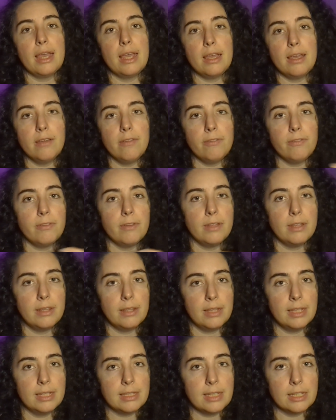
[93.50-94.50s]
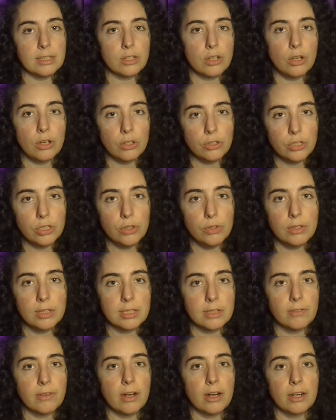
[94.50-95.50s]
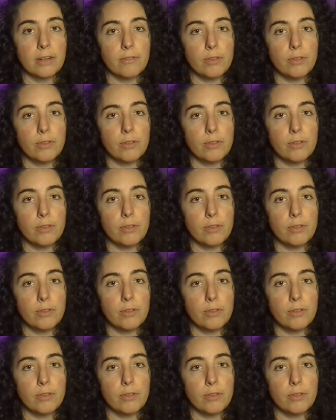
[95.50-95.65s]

if this has called to you thus far,